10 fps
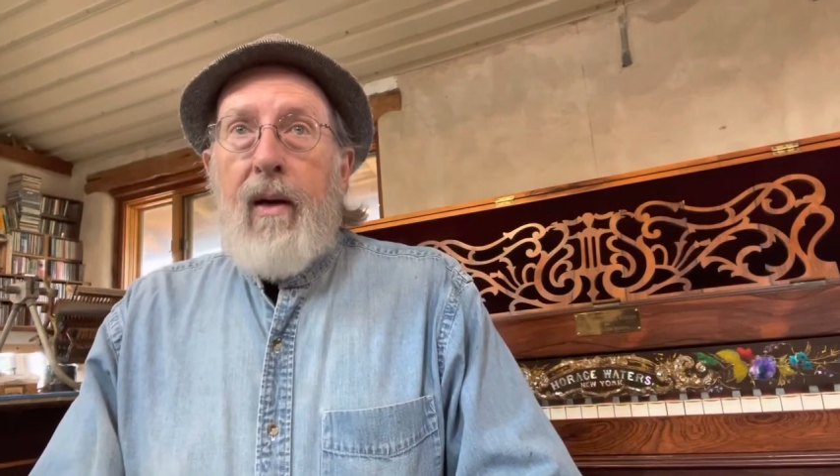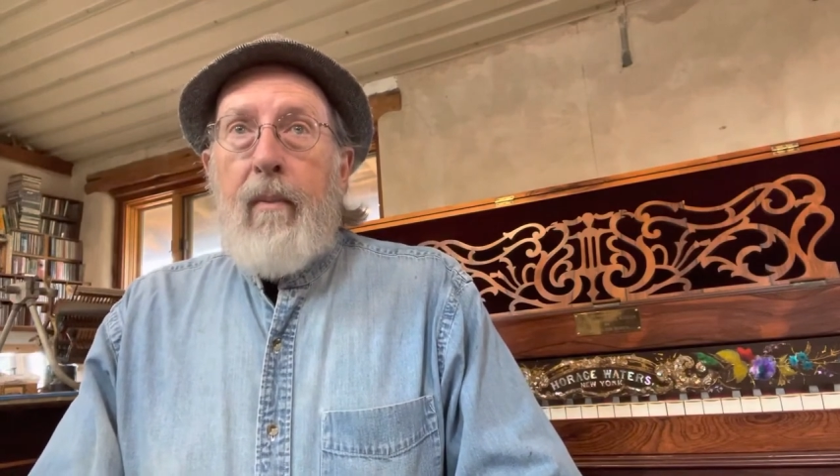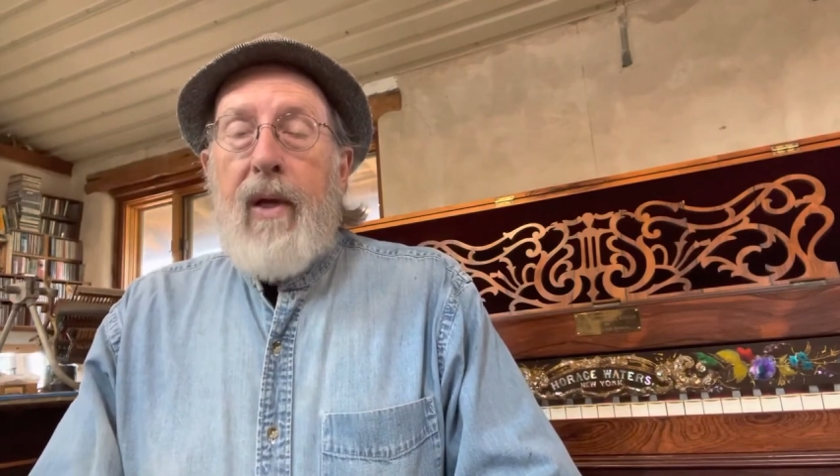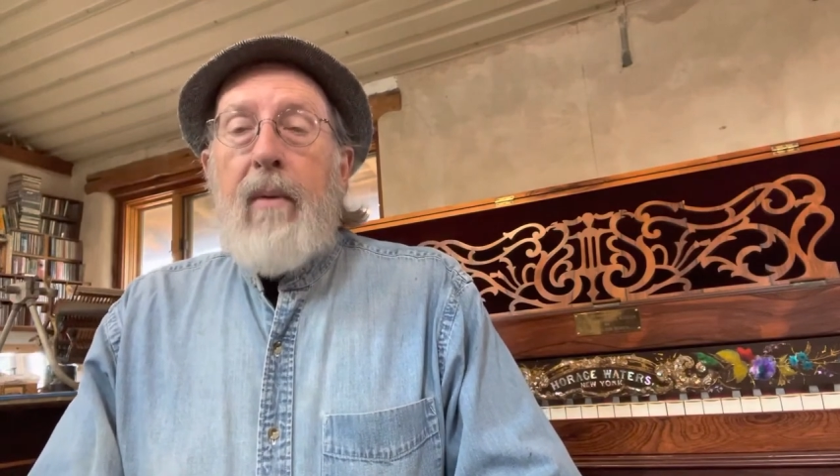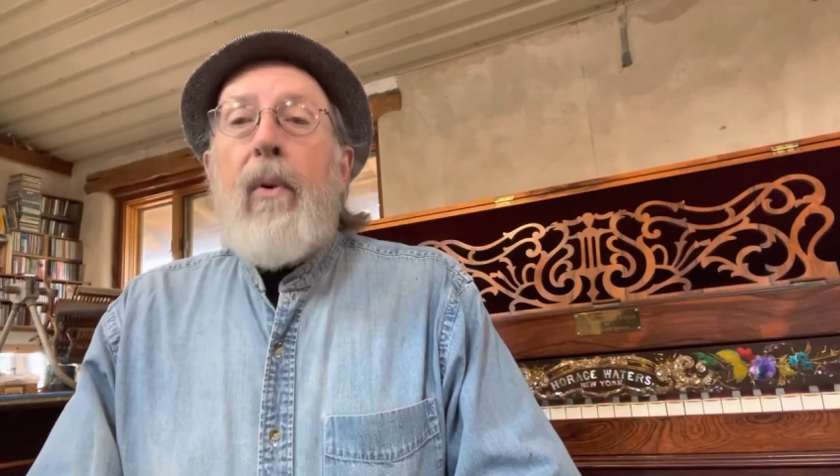
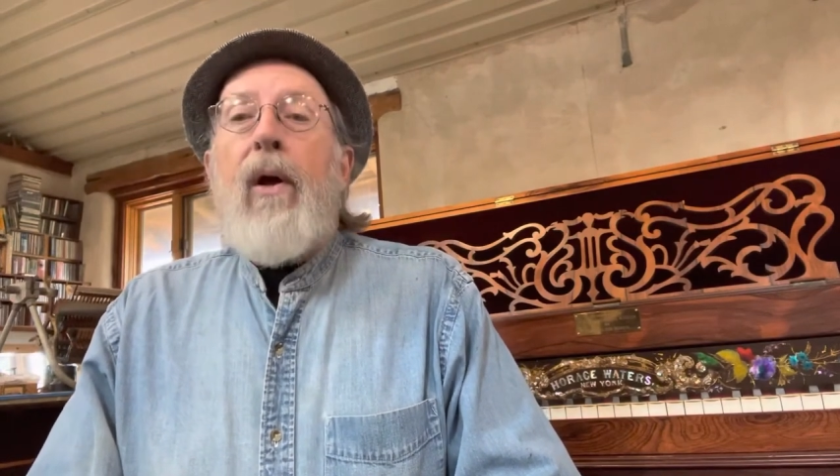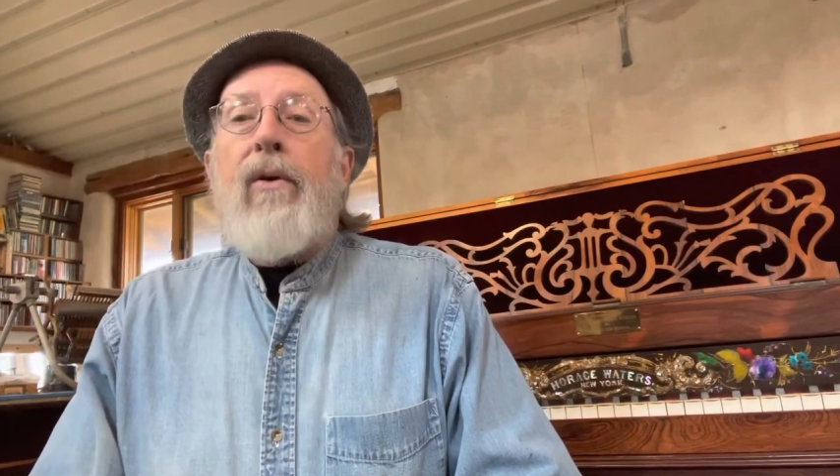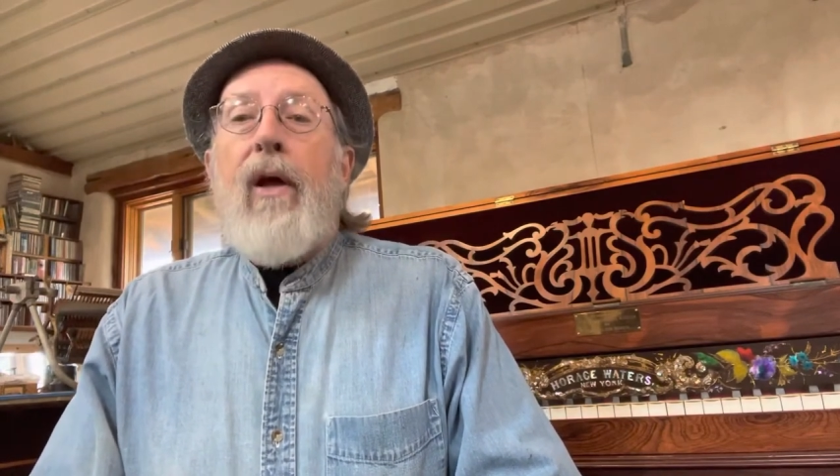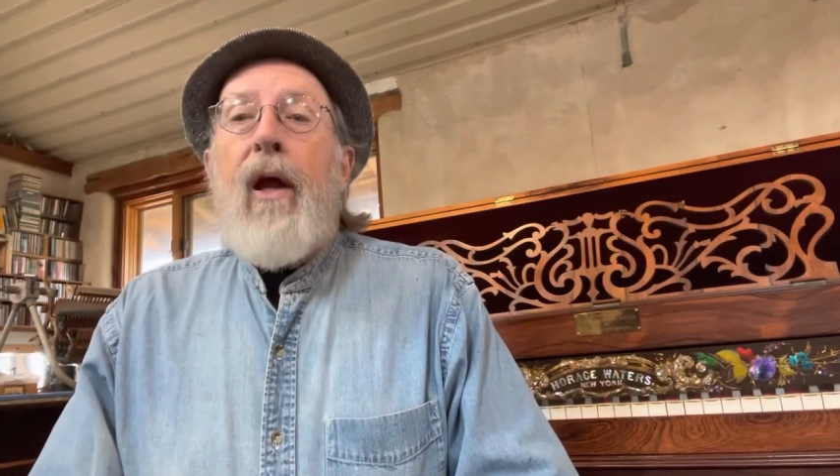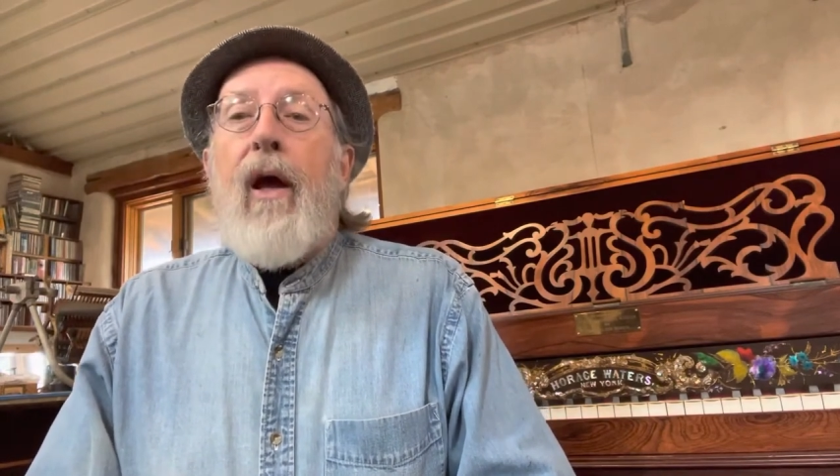being
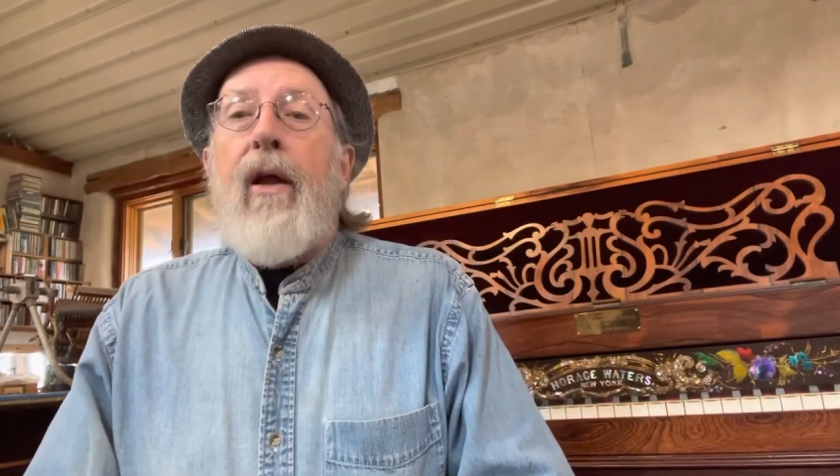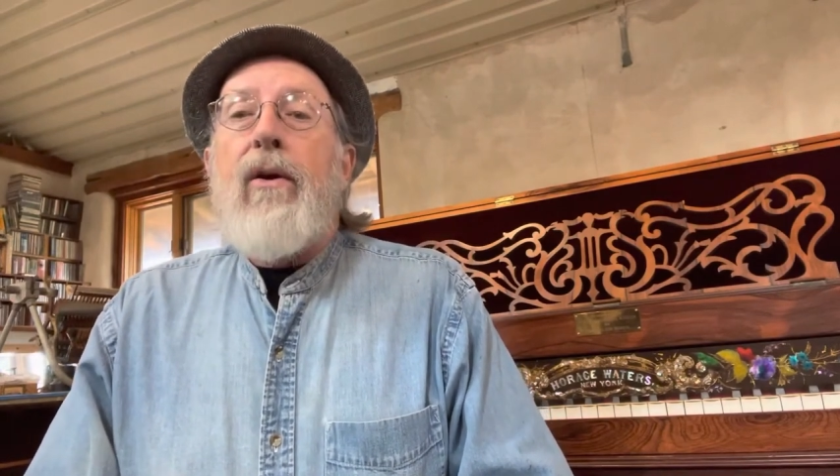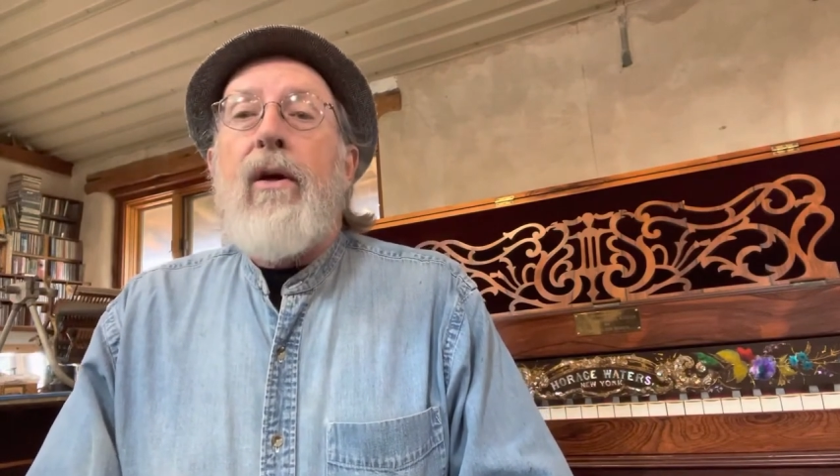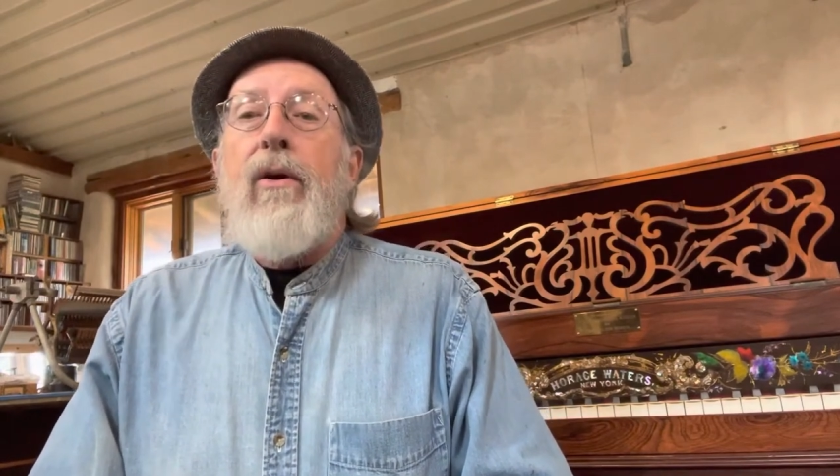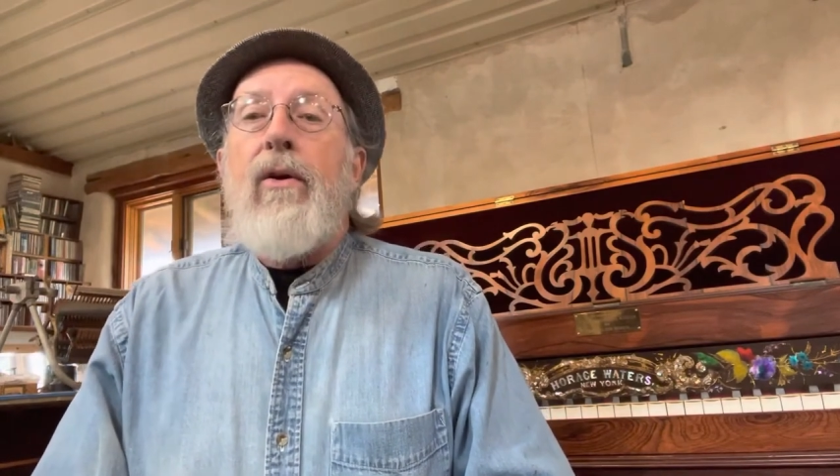built and
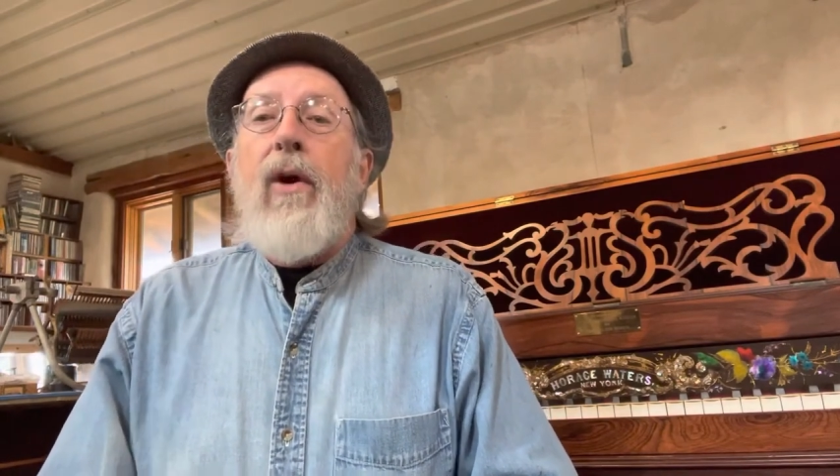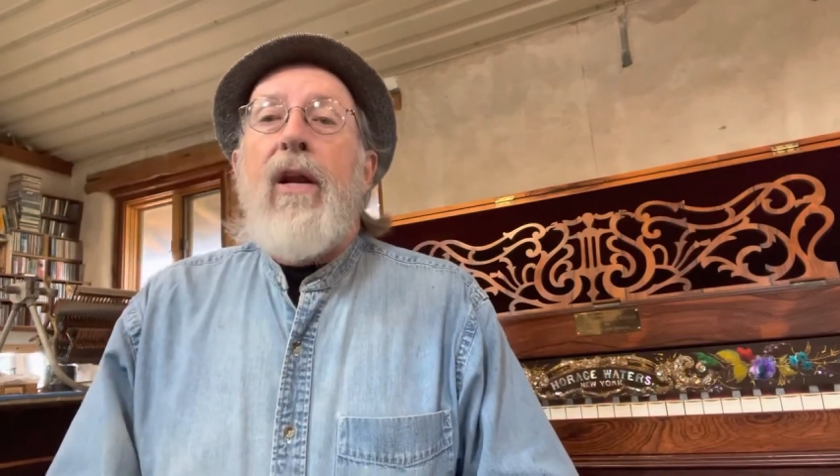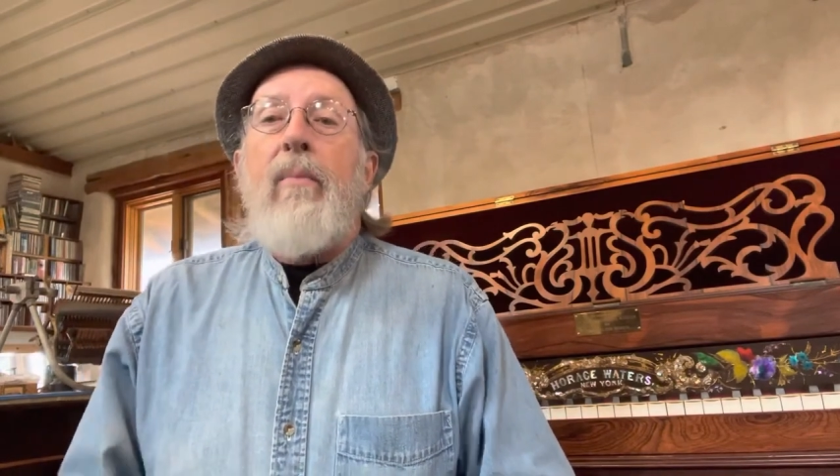try to